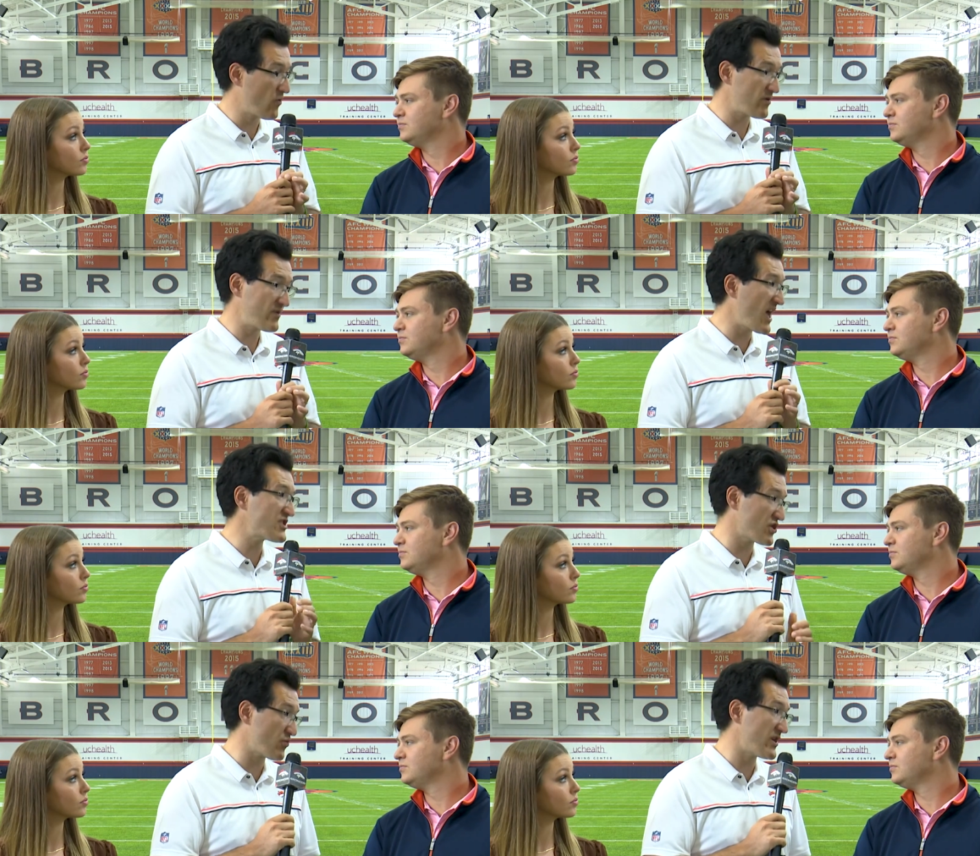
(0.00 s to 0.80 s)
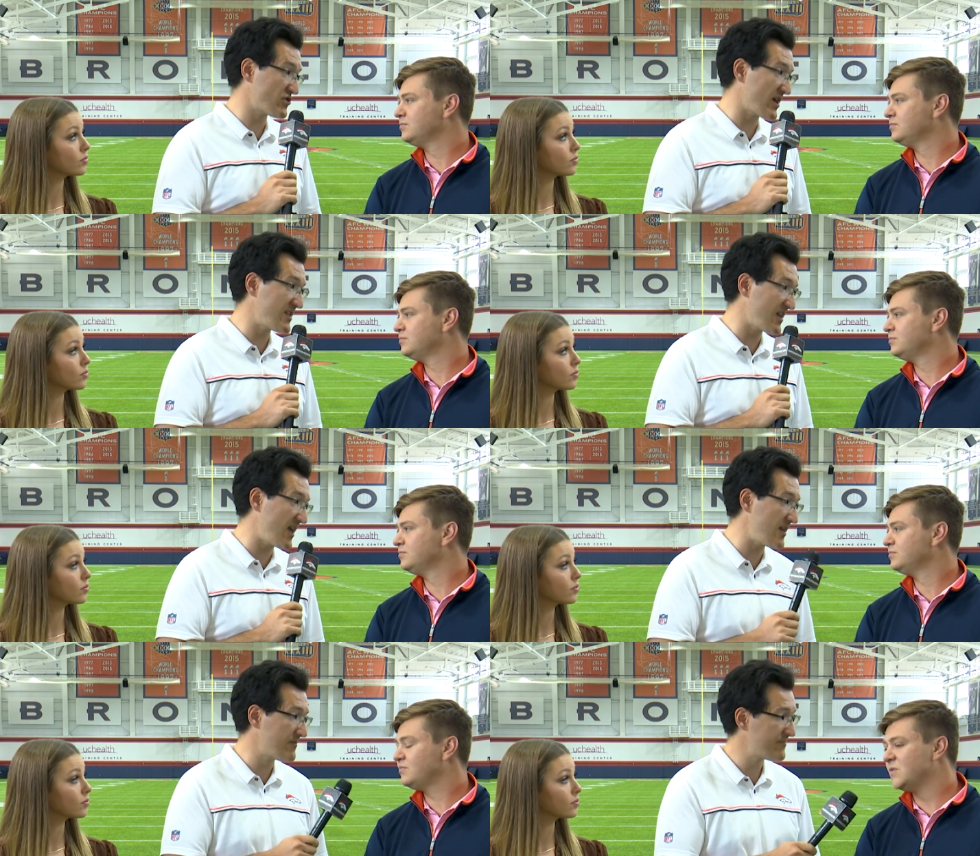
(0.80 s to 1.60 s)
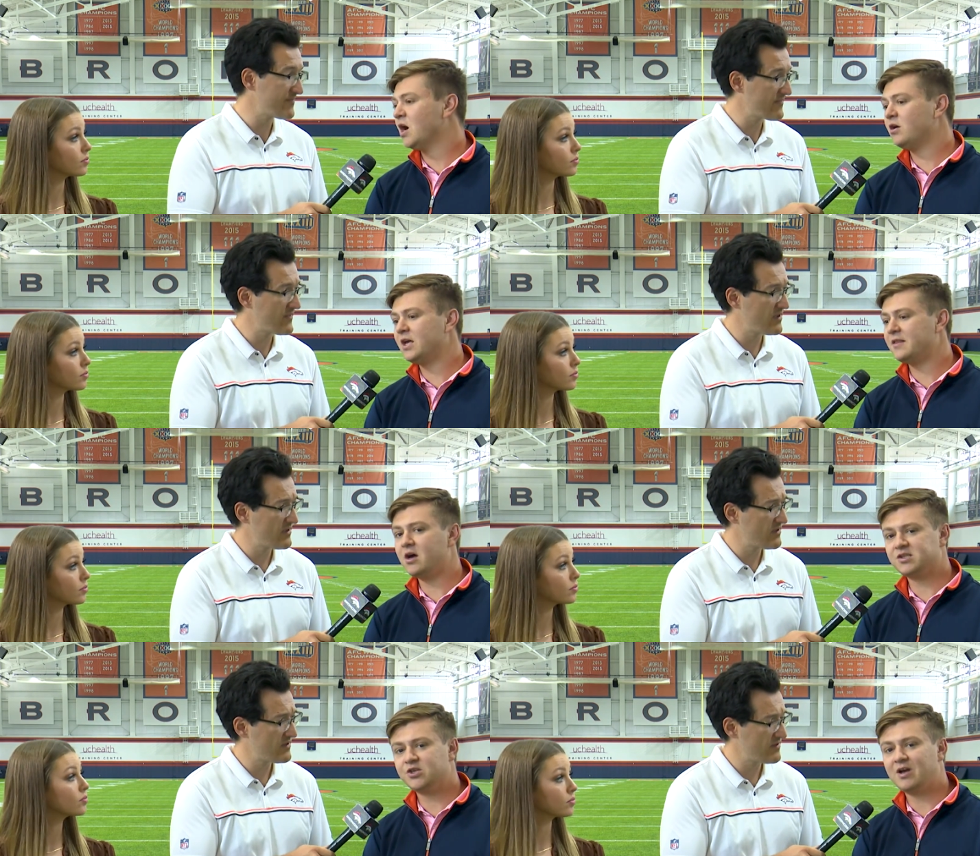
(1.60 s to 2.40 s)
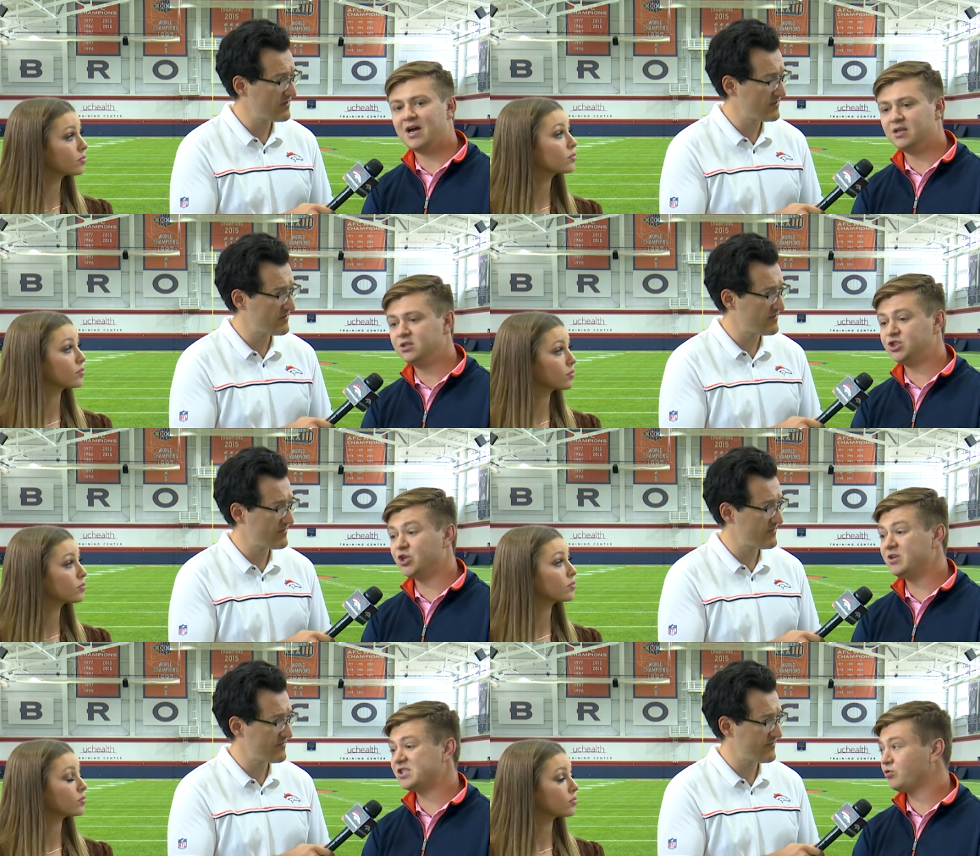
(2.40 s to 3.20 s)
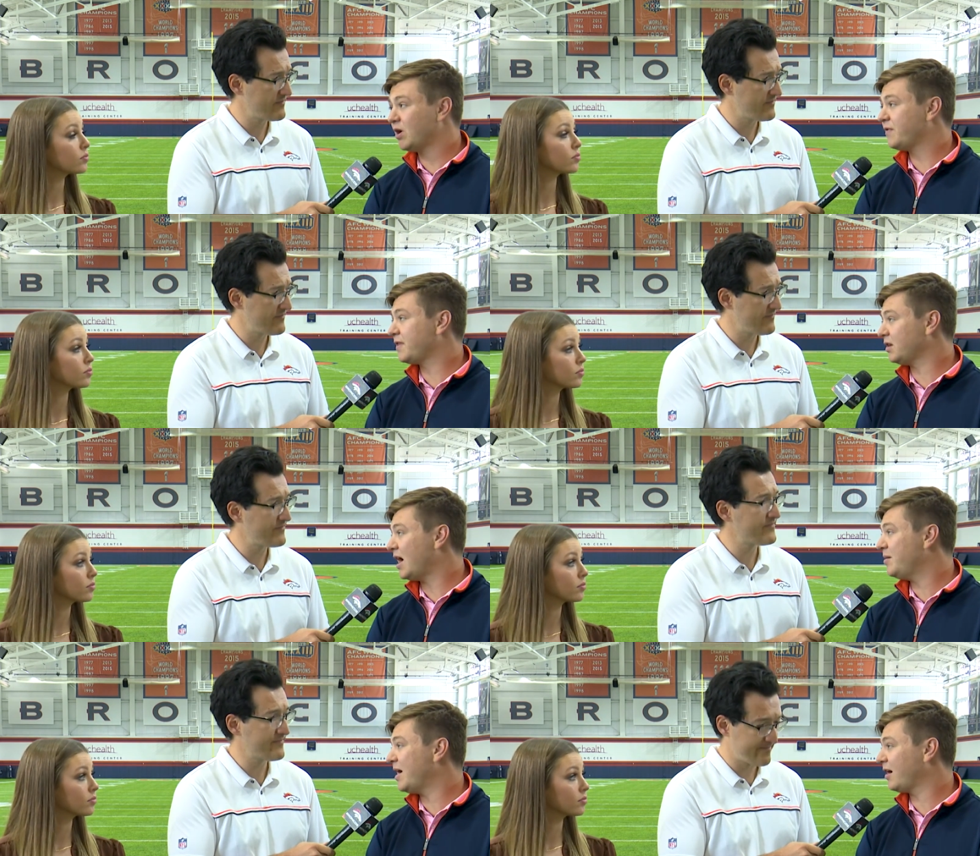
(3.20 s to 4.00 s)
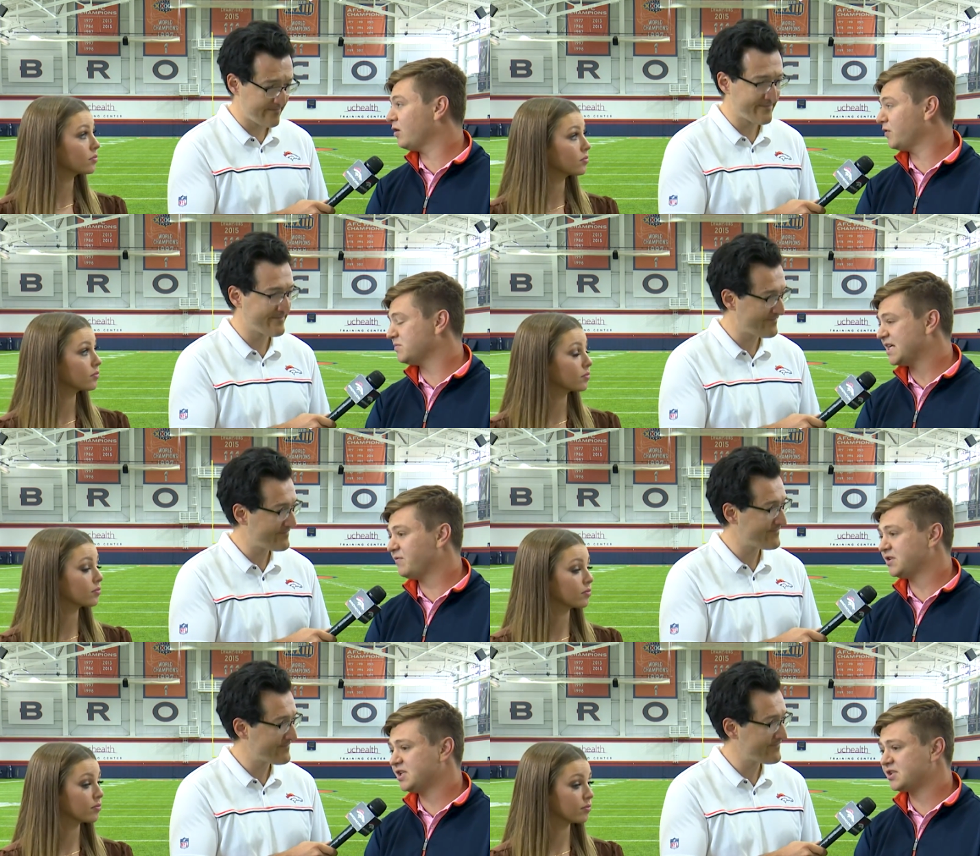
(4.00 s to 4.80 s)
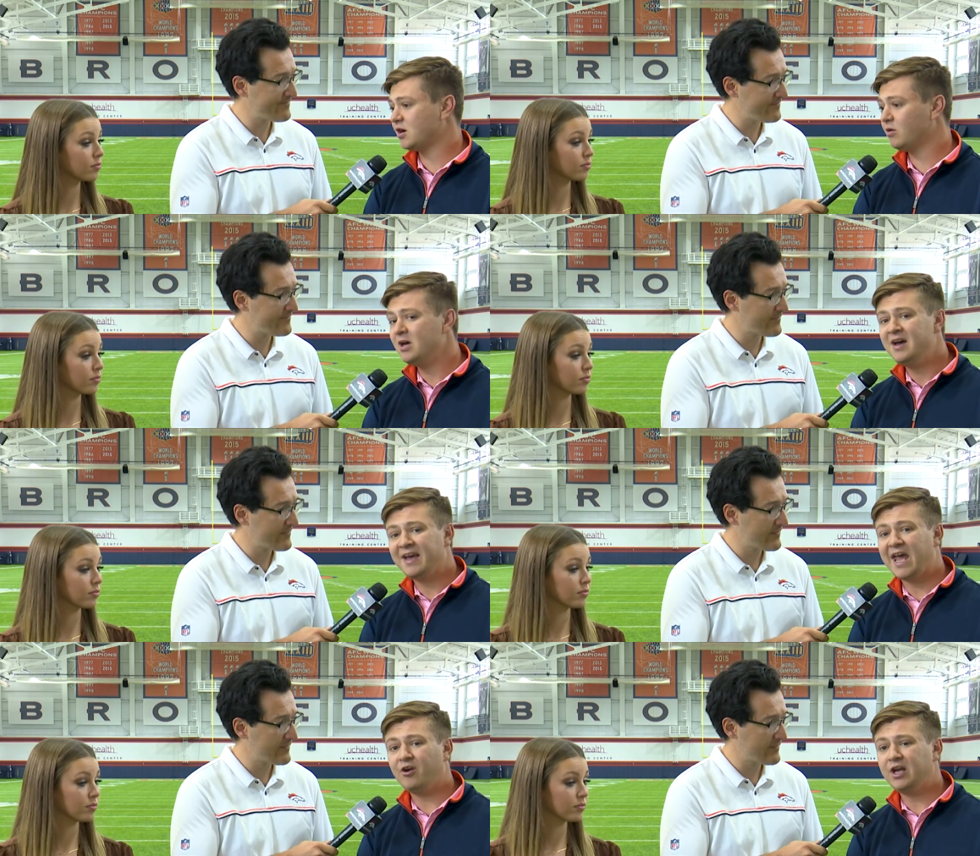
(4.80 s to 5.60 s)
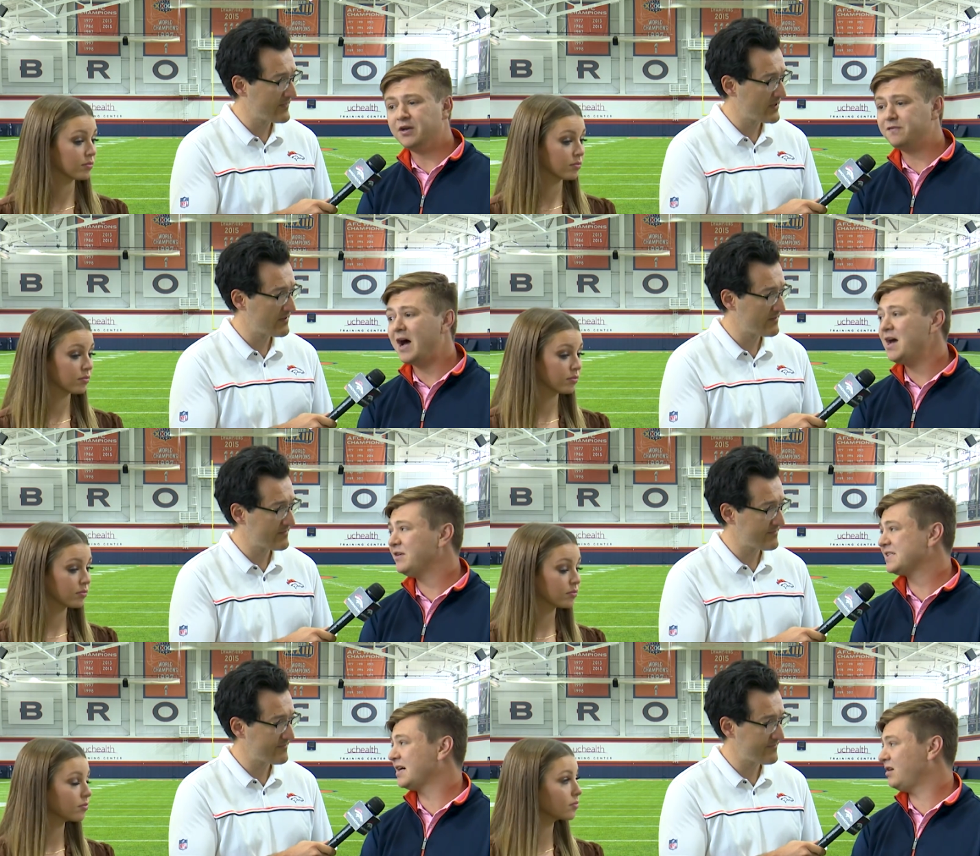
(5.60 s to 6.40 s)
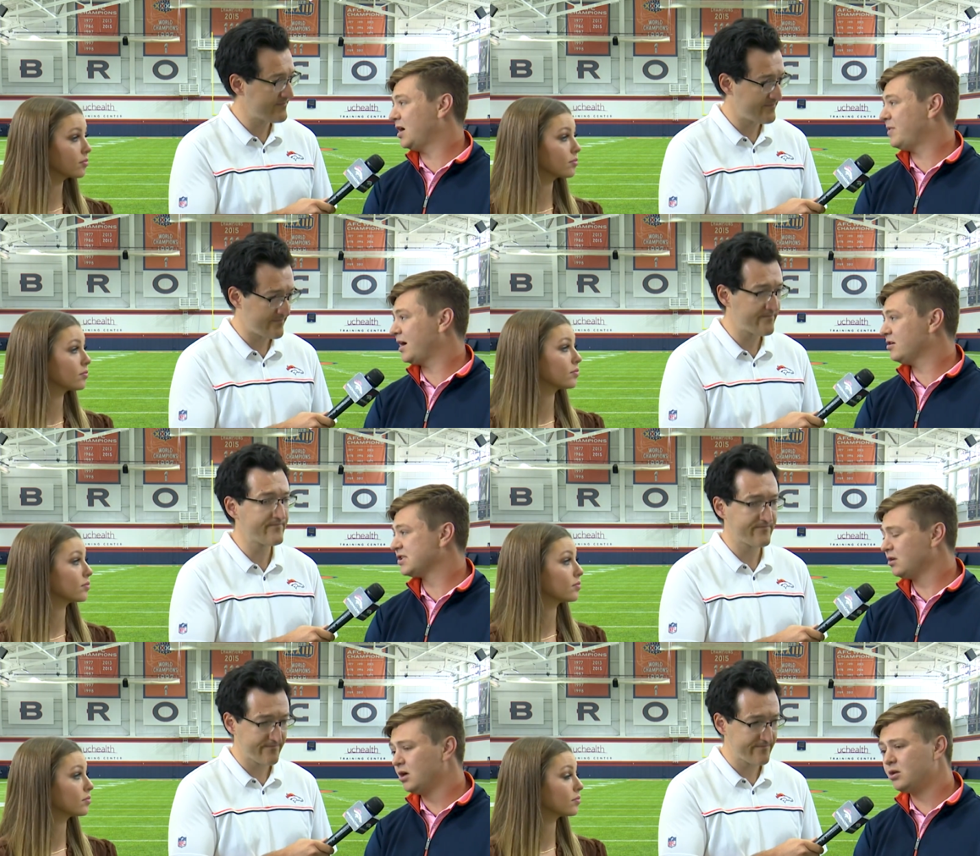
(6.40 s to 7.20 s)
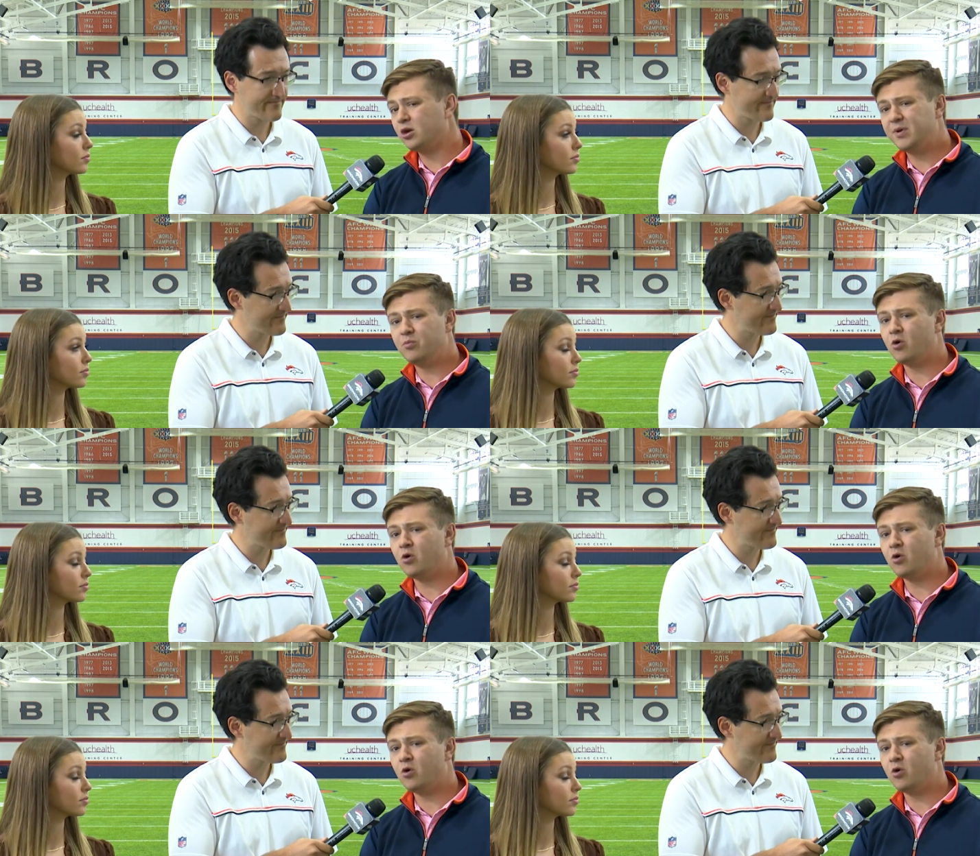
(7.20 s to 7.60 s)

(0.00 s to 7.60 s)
Speaker 1: were not just one trade today.
Speaker 2: No, yeah, they also got Jonas Griffith, a linebacker from San Francisco, carrying five inside linebackers, a little bit